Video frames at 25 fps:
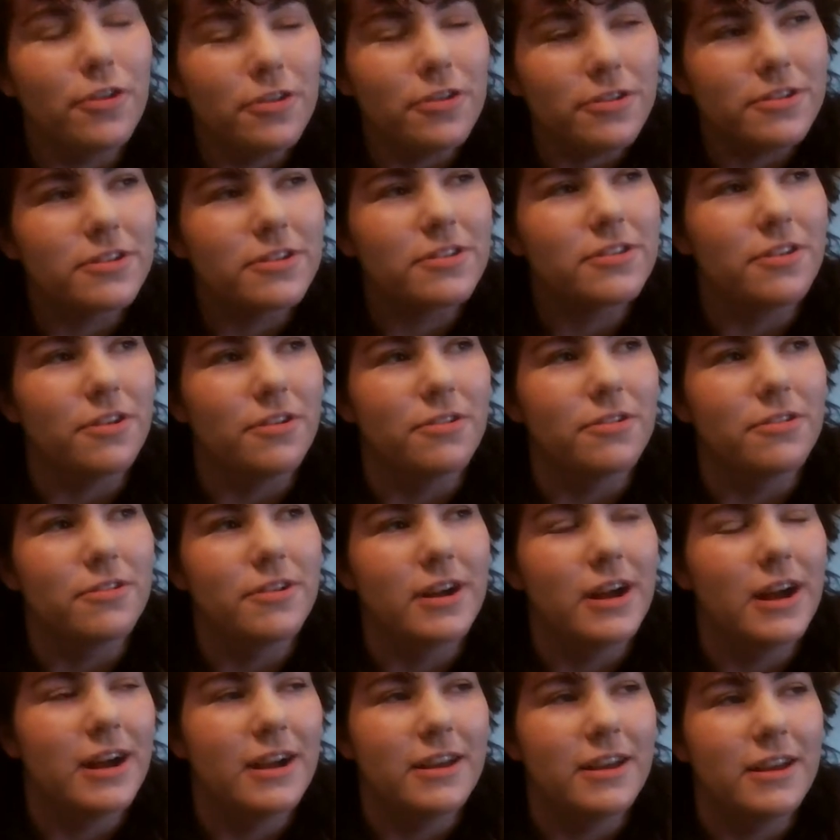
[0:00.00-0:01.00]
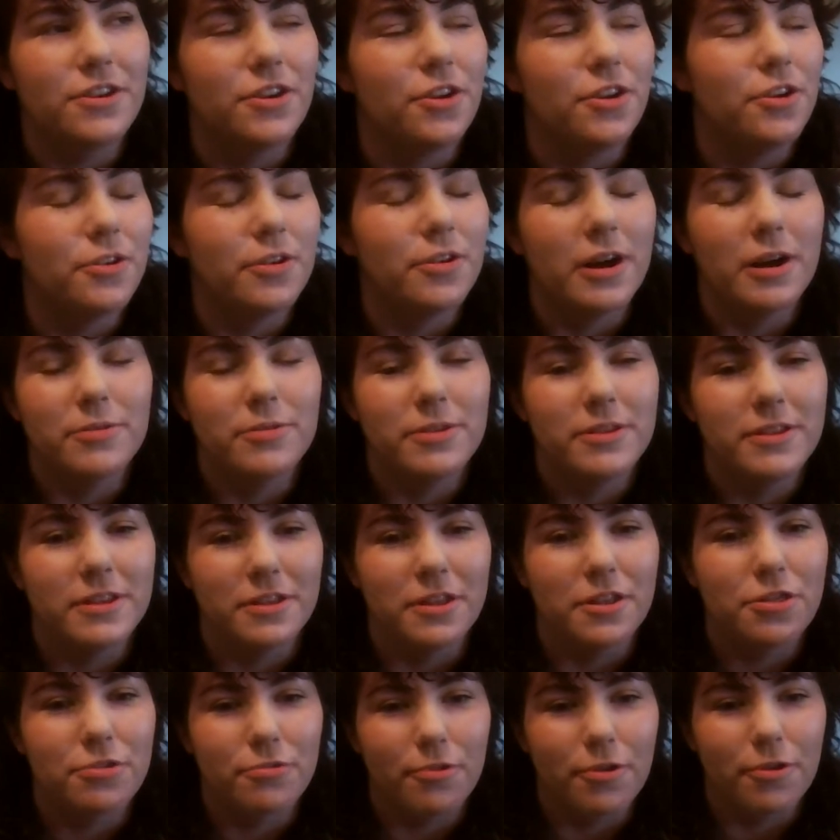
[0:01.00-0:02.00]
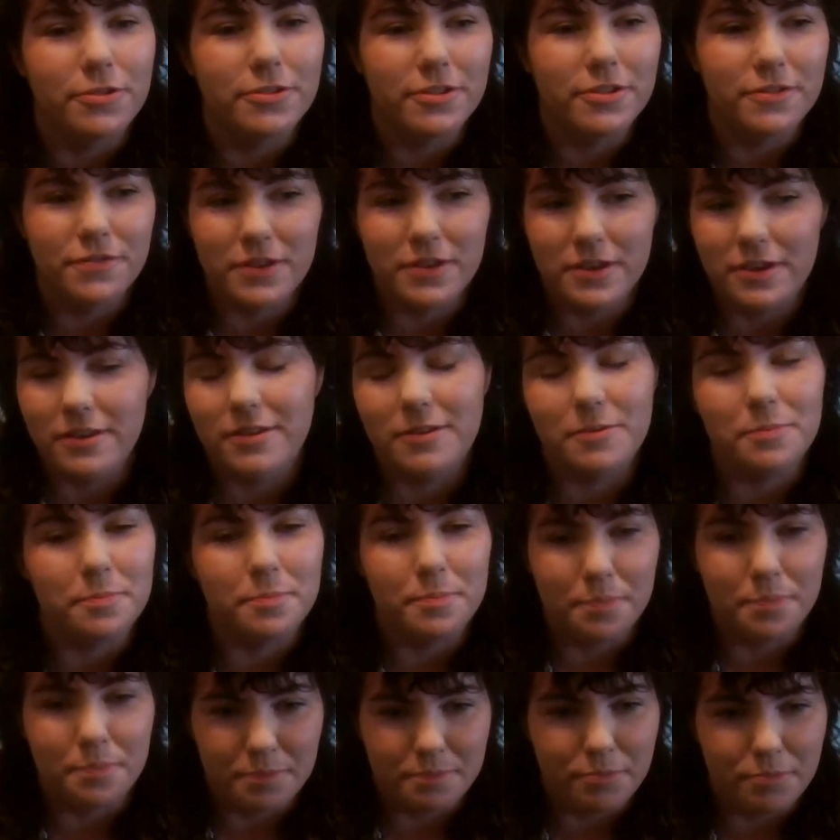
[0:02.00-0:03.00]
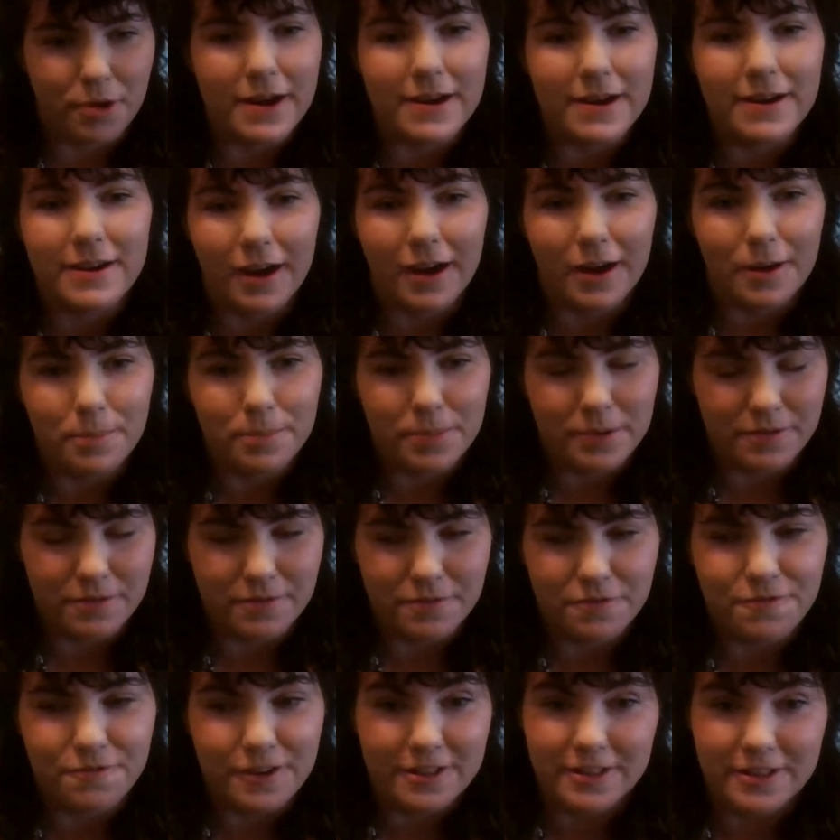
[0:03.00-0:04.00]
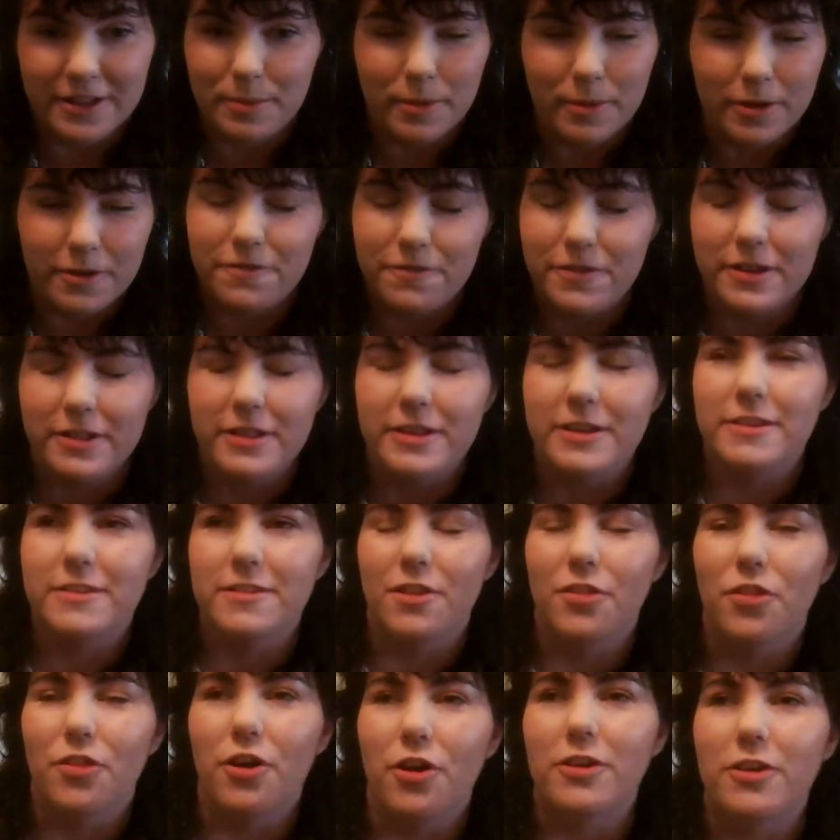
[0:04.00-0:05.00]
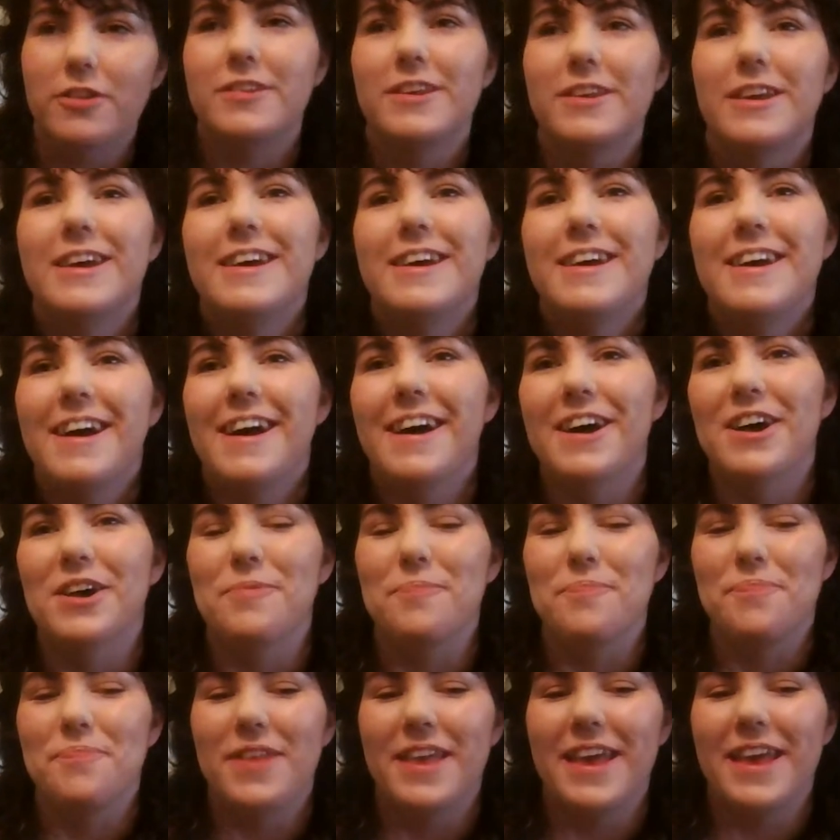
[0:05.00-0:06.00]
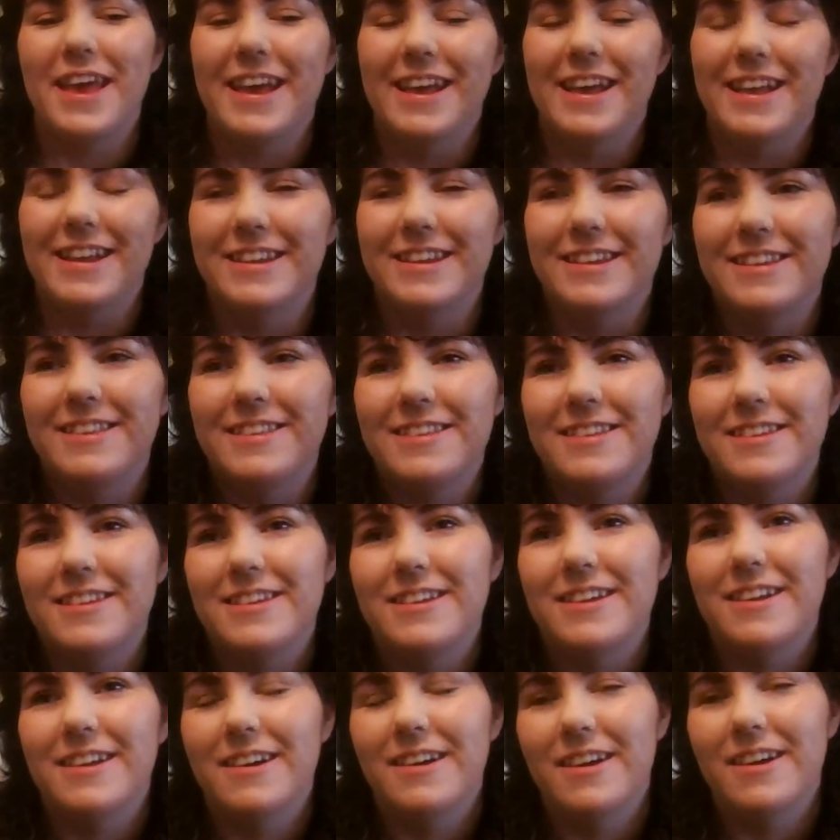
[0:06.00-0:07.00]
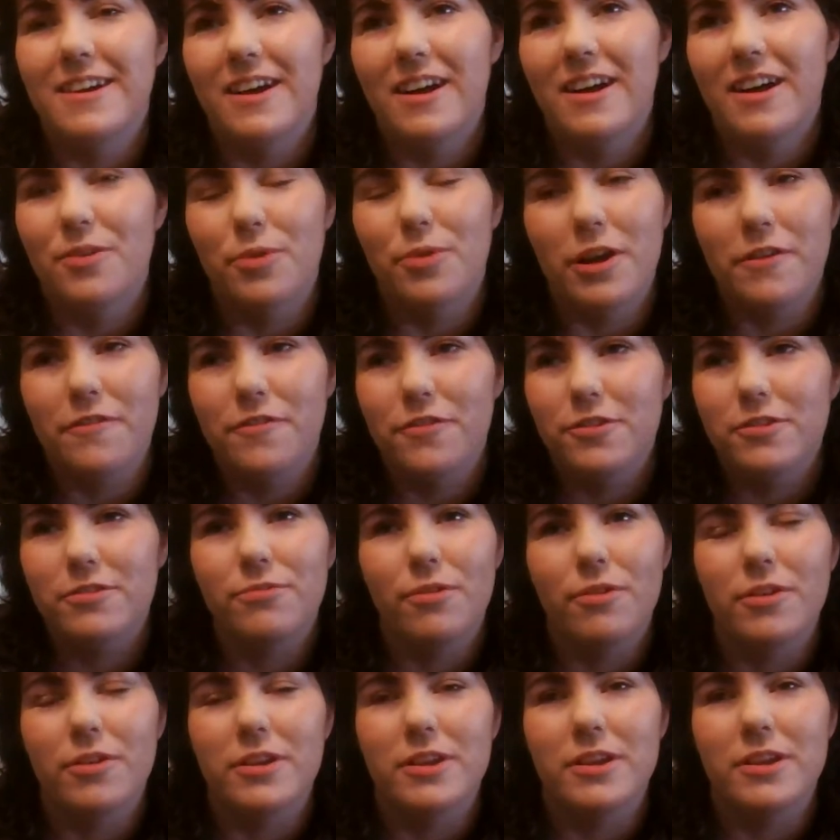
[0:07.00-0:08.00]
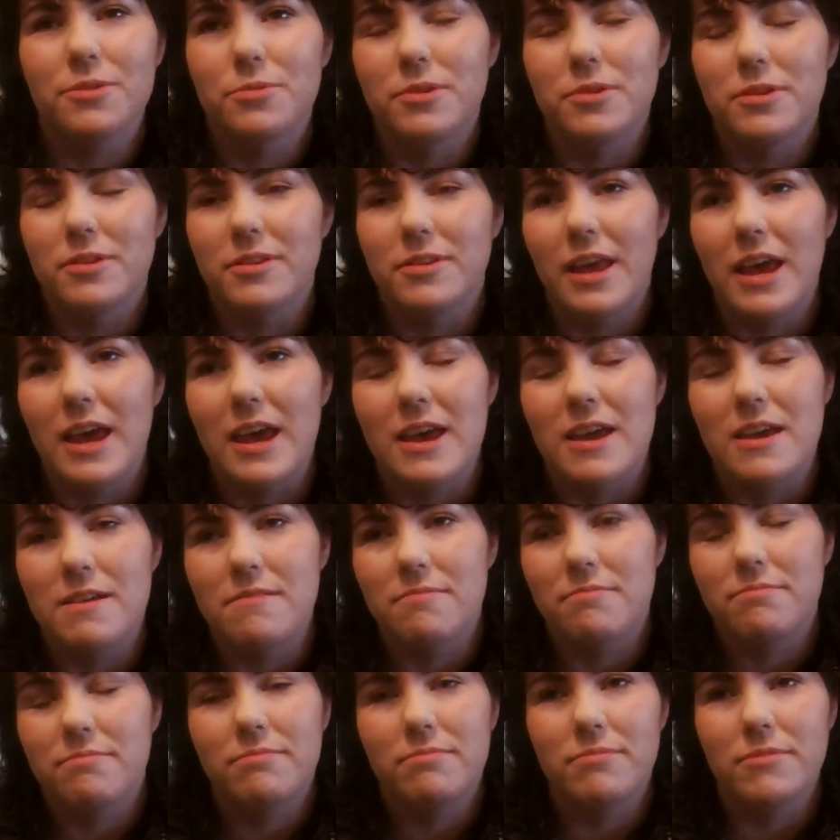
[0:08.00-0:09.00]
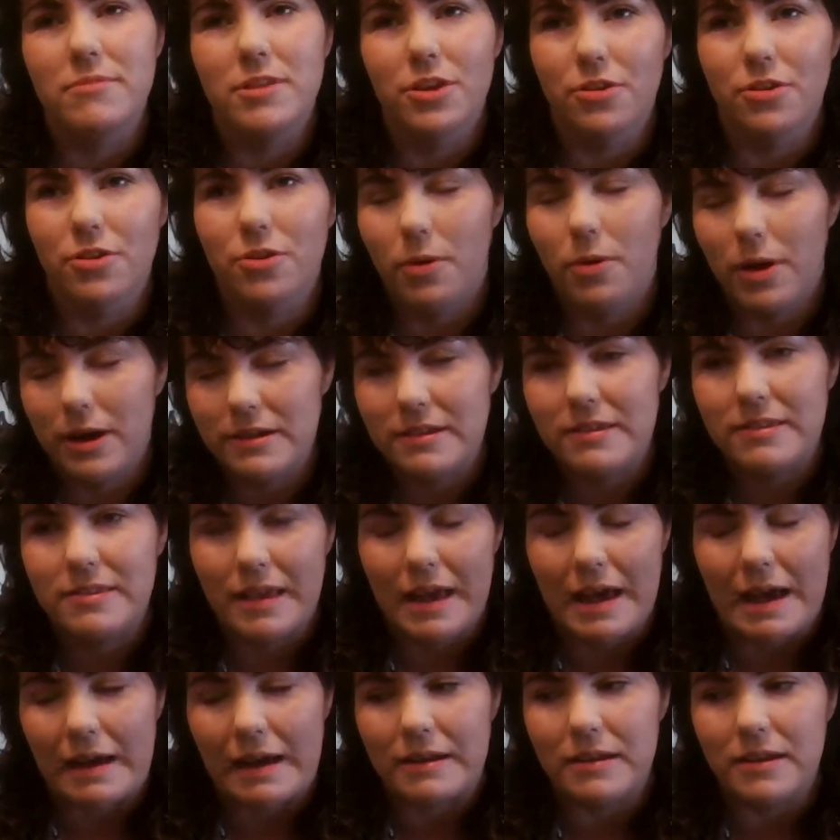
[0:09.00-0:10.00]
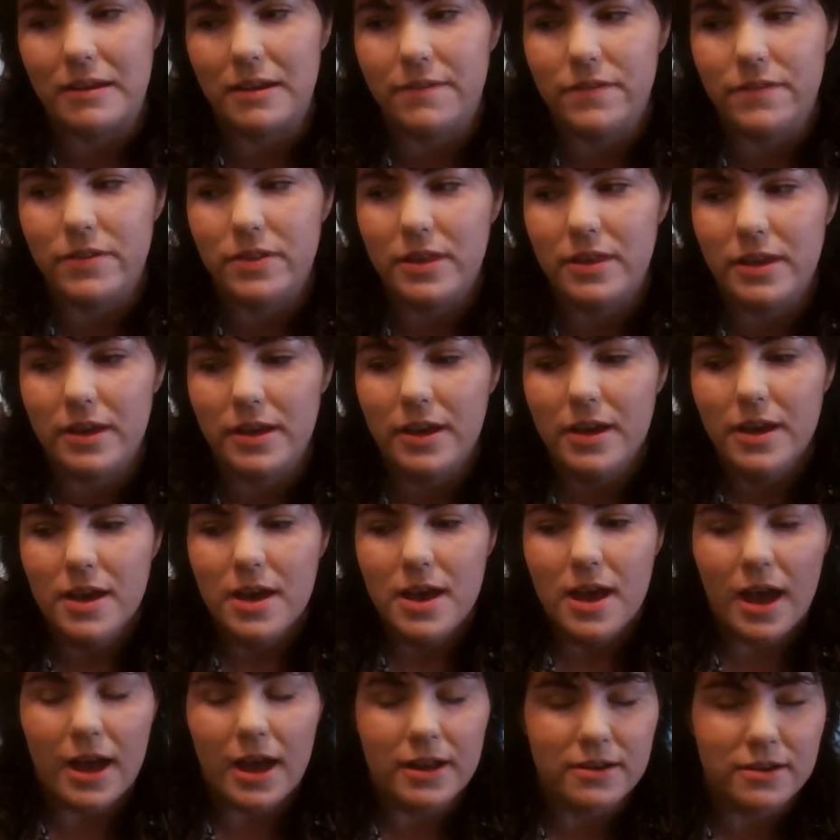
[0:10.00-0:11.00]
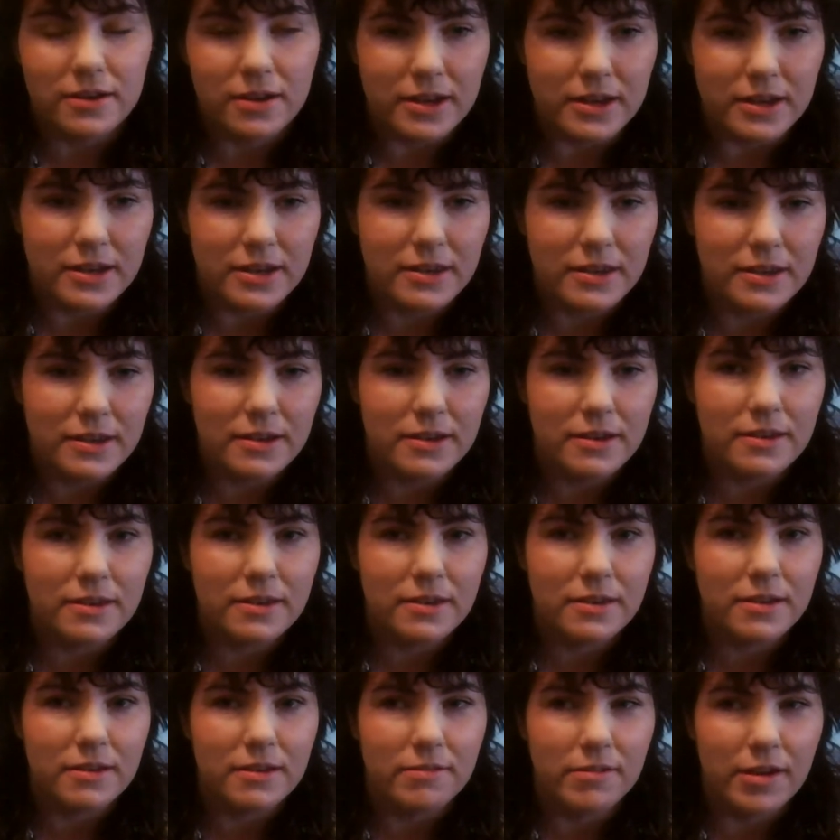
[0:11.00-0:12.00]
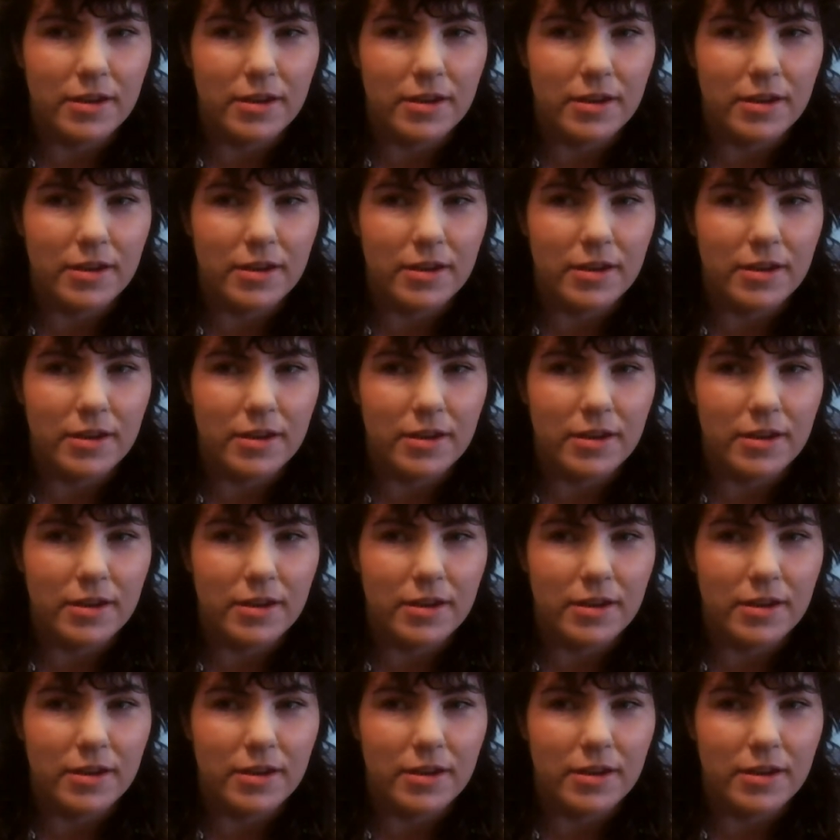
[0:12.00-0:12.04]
wrote the song, I was in the throes of this breakup and feeling my feelings a lot. And when I first wrote it, it was quite sad and everything. And I did